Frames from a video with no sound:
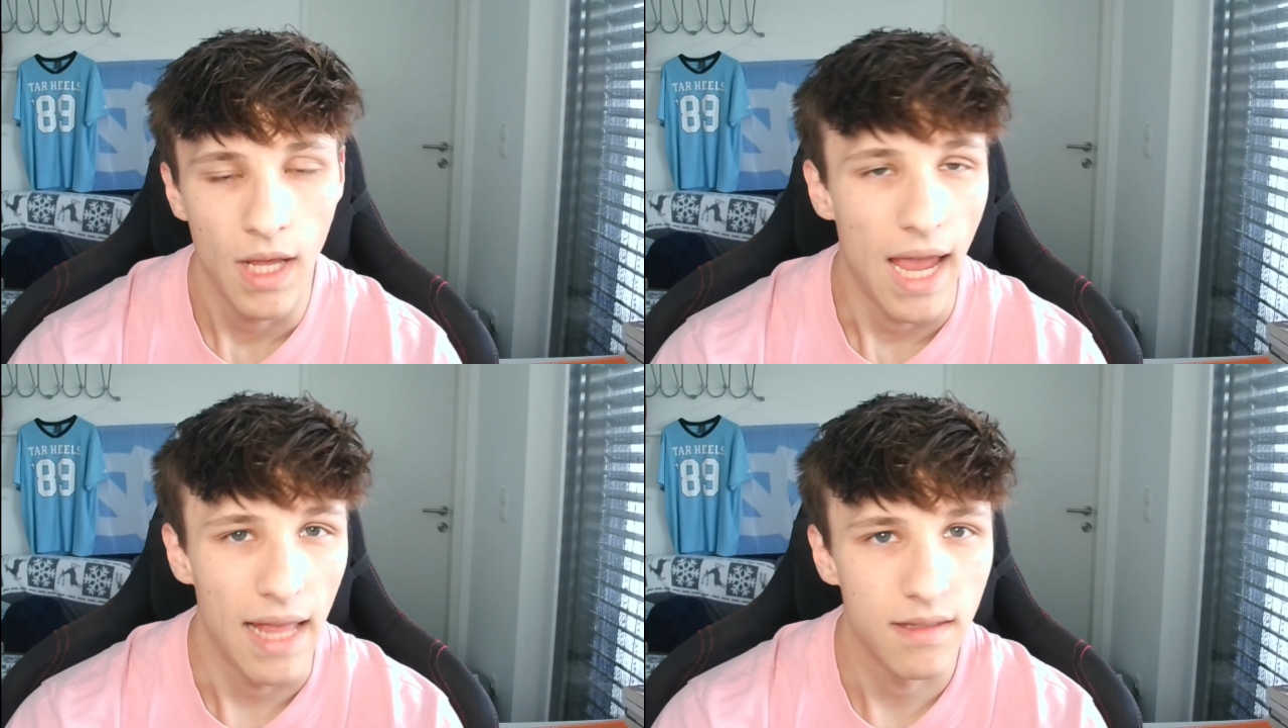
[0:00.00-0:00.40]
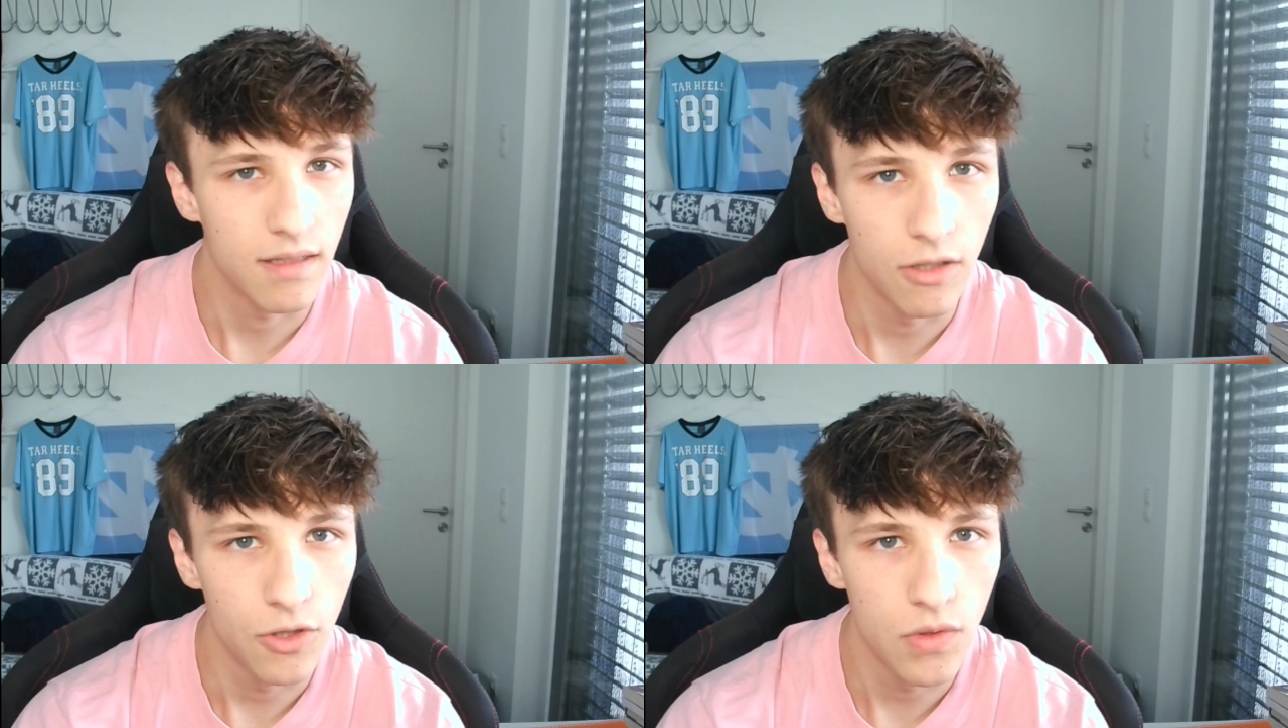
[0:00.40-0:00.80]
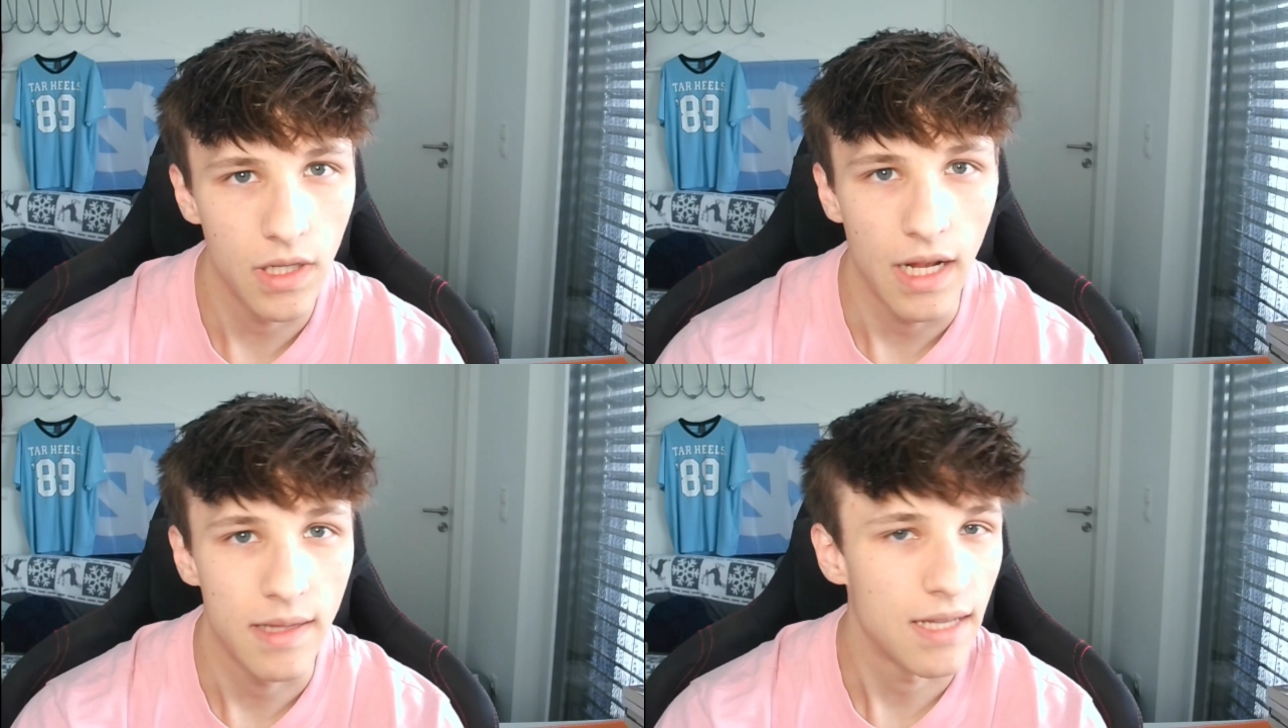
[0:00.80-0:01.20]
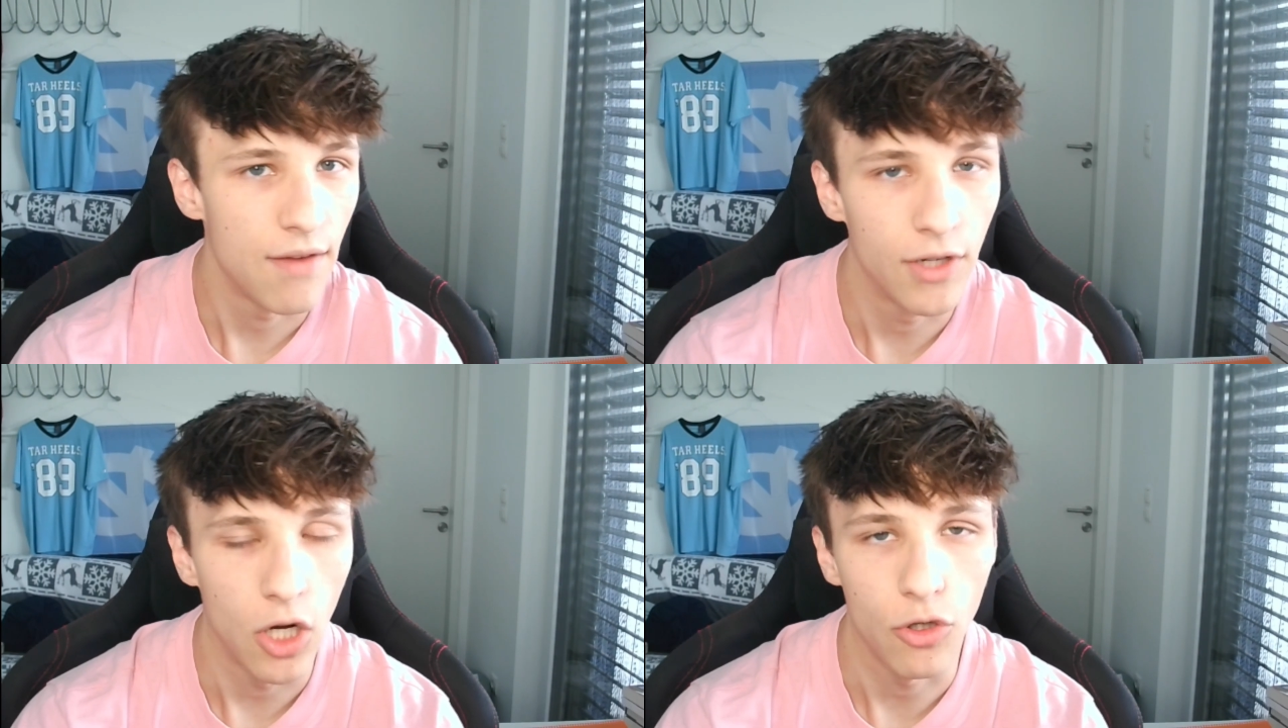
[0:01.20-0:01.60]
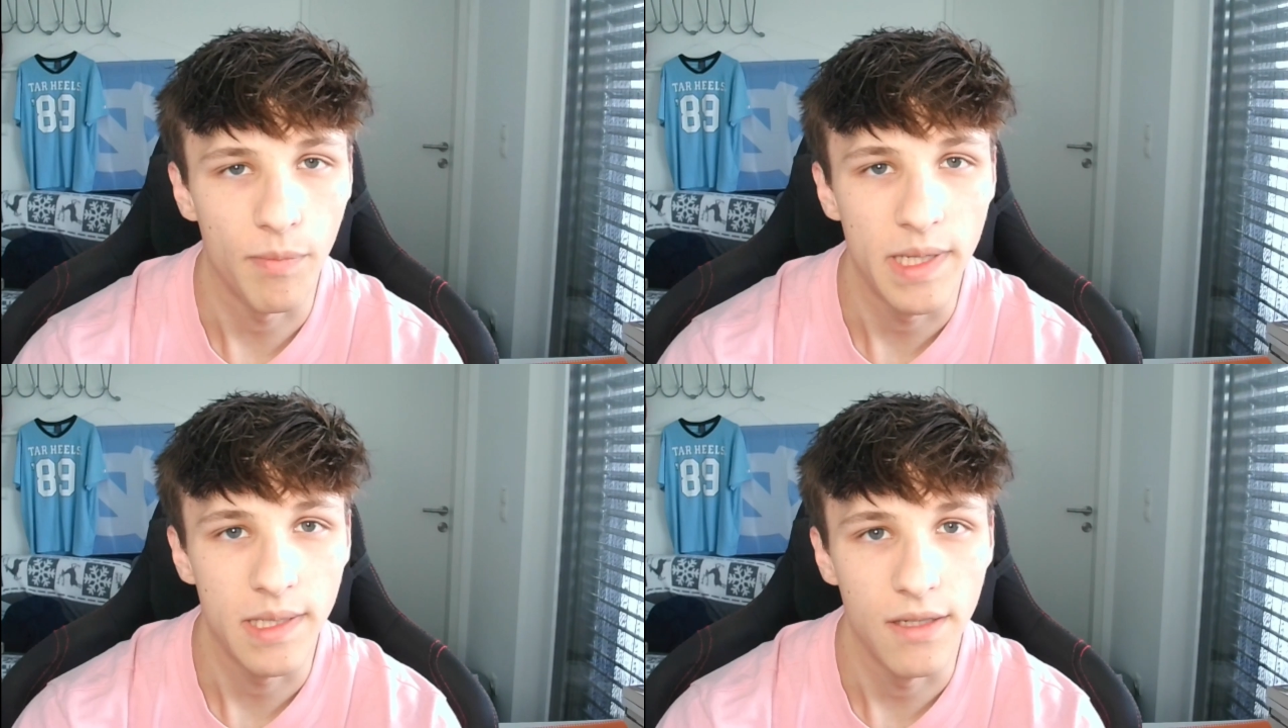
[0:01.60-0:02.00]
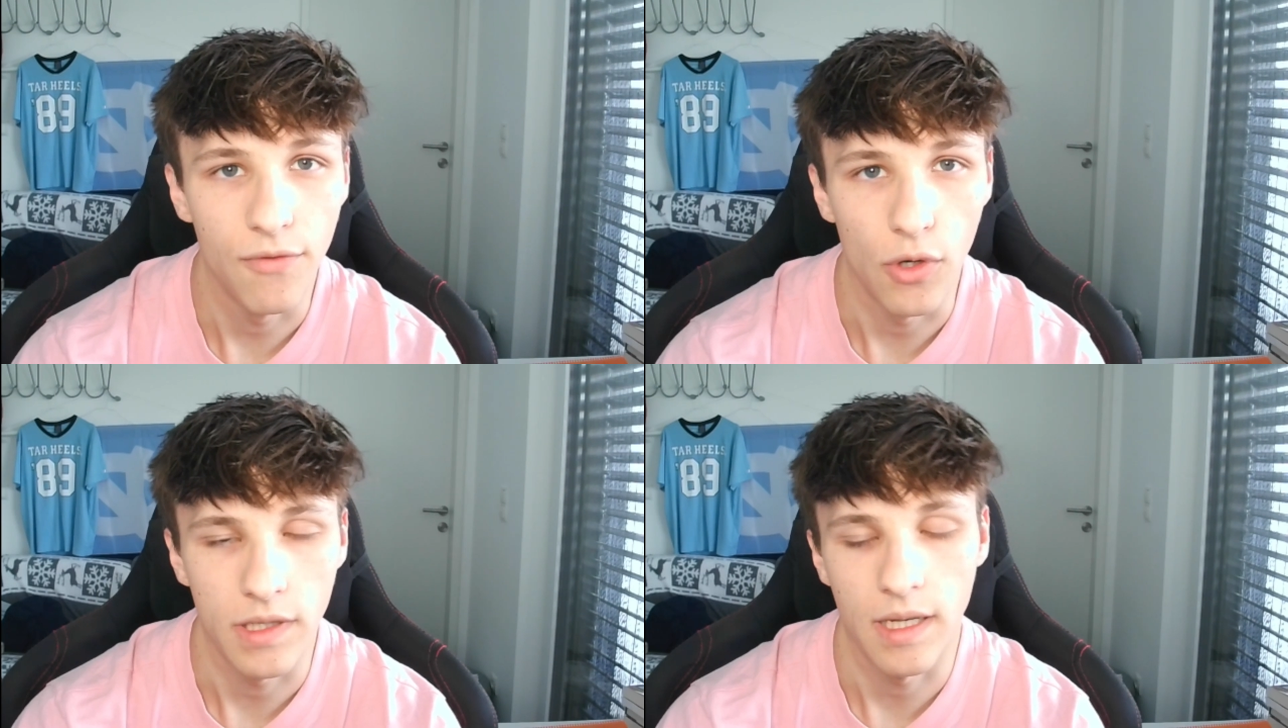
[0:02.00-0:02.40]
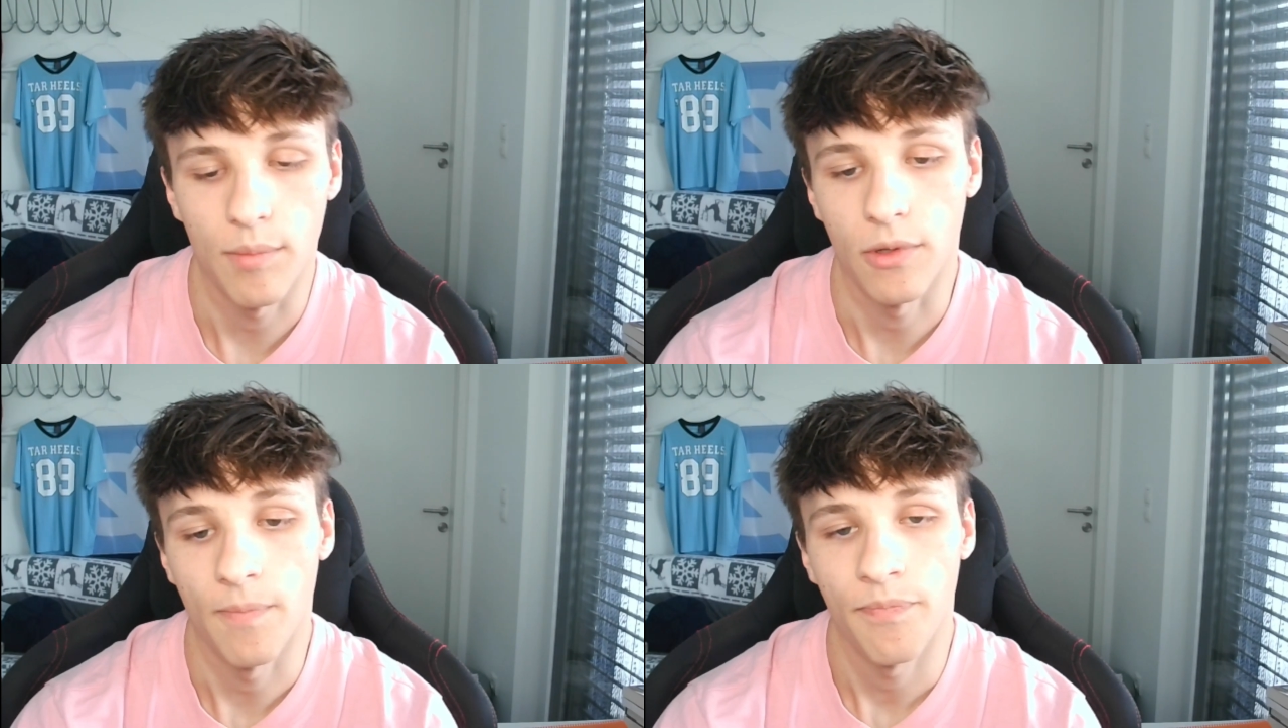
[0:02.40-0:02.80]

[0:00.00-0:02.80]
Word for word: and still use it and save it on your PC for example.